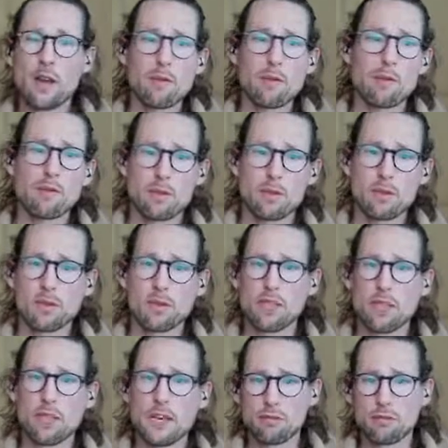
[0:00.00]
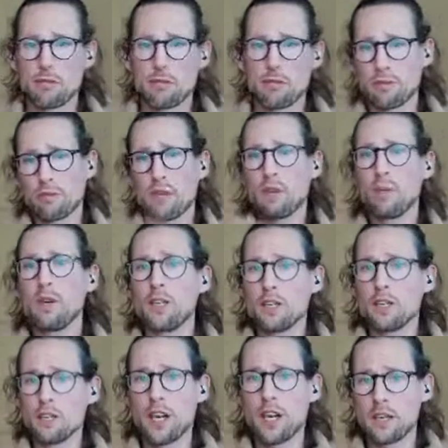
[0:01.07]
A lot of people use that for, we've
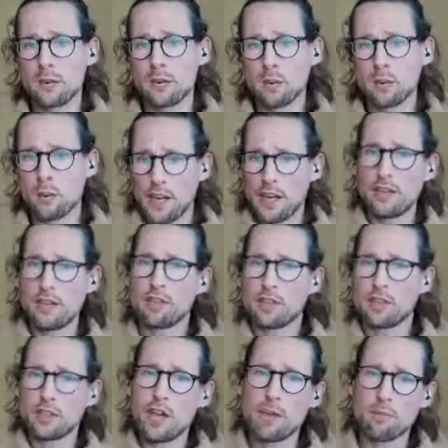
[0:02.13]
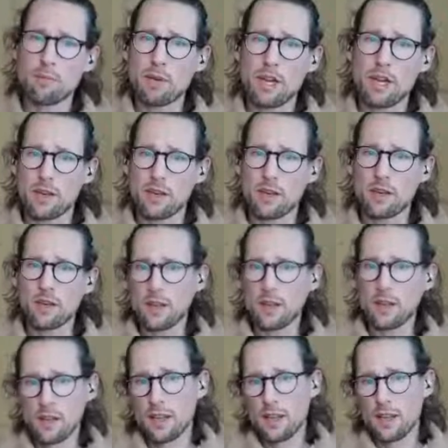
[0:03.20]
got one channel, we want to have a little chatbot
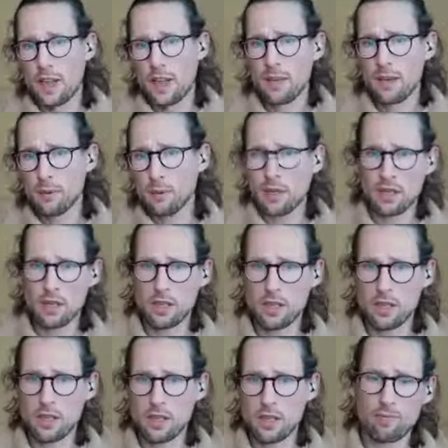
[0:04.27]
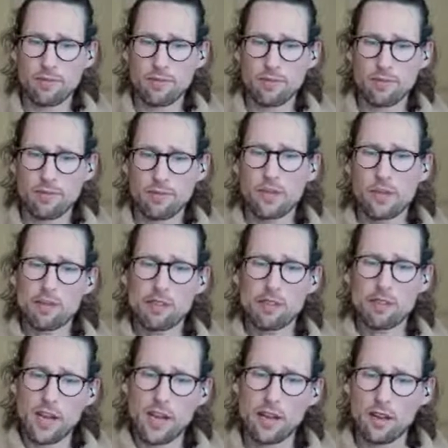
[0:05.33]
here. How do we,
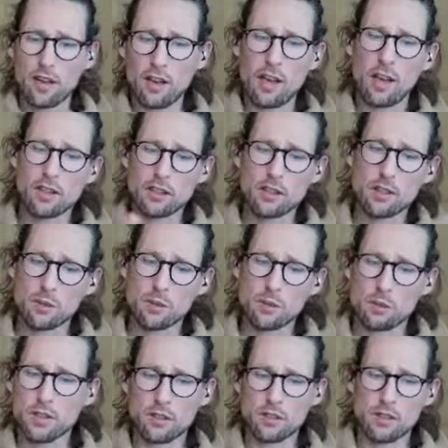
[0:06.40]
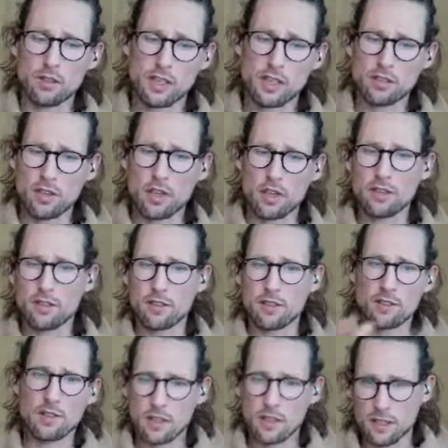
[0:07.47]
have a little dialogue, do one journey,
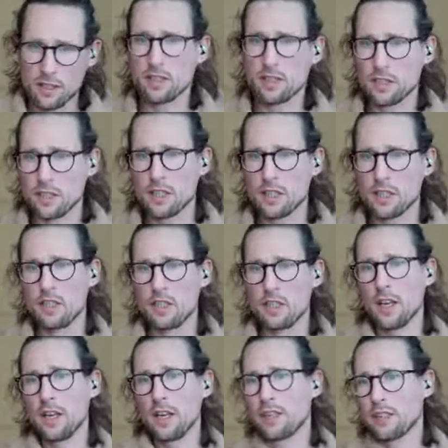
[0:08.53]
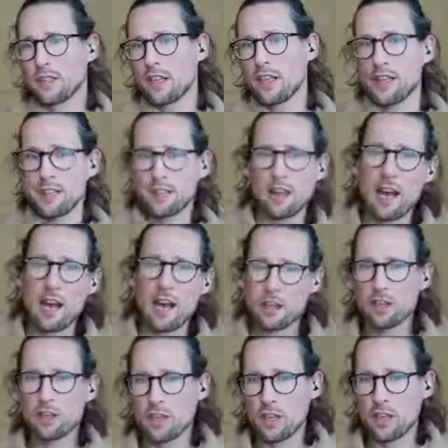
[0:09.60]
trying to turn it into leads? It's like it's
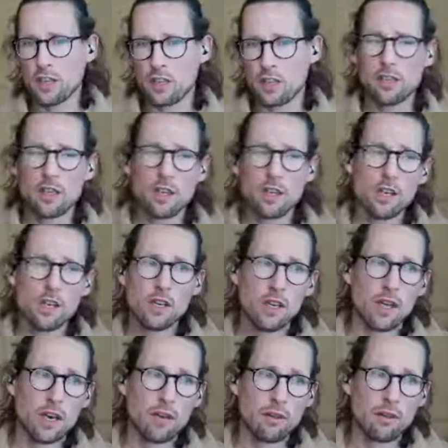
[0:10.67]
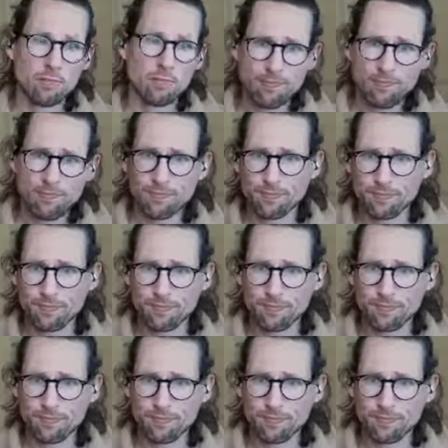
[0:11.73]
that use case. Um,